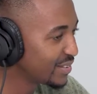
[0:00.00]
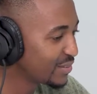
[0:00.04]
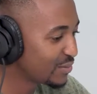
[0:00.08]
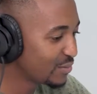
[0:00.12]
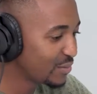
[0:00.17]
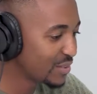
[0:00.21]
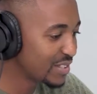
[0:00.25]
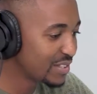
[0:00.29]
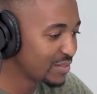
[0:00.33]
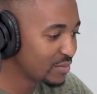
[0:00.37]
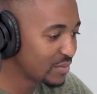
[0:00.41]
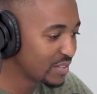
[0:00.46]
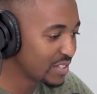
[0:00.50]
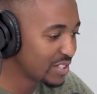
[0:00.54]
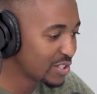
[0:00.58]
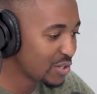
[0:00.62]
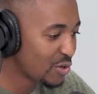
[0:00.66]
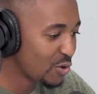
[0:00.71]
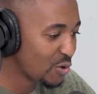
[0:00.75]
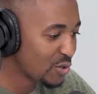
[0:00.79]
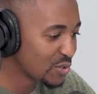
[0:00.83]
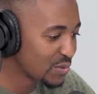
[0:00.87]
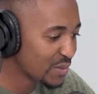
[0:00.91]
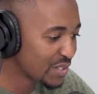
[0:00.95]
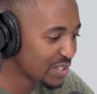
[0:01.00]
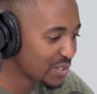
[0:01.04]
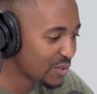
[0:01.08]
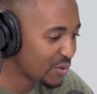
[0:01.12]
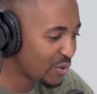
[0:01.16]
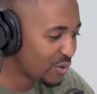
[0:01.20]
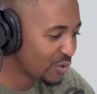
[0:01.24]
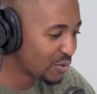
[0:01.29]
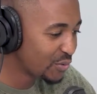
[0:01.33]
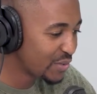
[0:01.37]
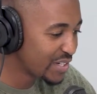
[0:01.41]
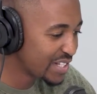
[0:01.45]
what's this clause, what's it
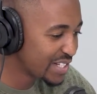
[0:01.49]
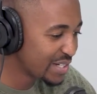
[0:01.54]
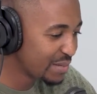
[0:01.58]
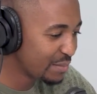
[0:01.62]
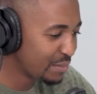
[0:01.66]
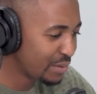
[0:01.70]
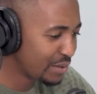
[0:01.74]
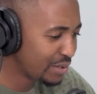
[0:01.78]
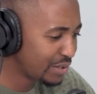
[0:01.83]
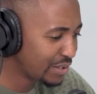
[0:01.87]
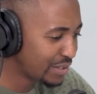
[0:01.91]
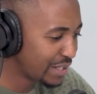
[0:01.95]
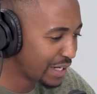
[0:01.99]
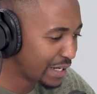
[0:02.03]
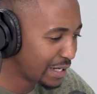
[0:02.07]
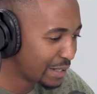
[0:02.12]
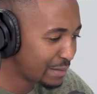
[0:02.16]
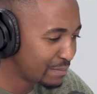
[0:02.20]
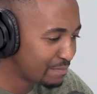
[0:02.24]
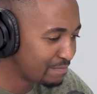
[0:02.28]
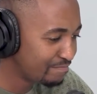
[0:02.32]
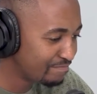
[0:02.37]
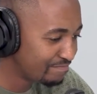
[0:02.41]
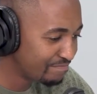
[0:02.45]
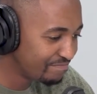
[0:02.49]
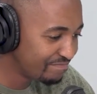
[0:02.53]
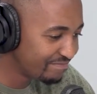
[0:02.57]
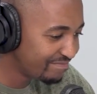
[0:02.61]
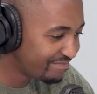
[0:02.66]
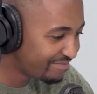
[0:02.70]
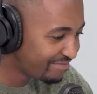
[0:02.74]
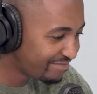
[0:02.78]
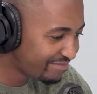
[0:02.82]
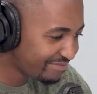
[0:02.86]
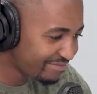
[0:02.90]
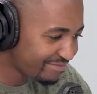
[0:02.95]
called, reasonable I
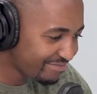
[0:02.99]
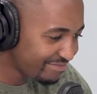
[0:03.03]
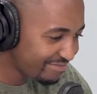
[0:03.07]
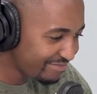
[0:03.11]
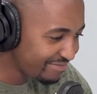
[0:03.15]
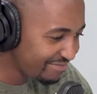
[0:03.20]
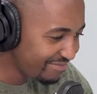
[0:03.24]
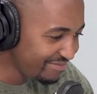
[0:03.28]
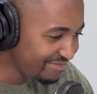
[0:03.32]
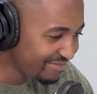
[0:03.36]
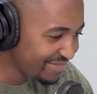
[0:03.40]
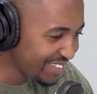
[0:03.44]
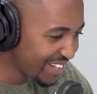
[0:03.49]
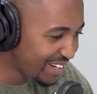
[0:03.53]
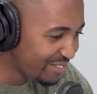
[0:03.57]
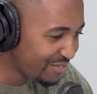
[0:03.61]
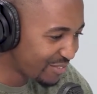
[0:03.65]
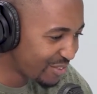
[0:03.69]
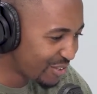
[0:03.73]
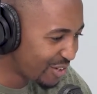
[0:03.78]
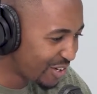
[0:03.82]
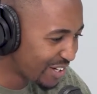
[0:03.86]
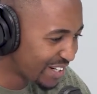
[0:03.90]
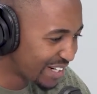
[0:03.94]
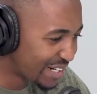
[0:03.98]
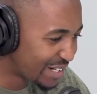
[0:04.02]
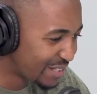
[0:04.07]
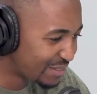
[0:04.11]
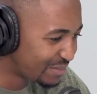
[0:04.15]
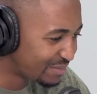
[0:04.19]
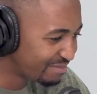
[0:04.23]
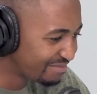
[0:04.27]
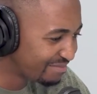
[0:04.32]
forgot now.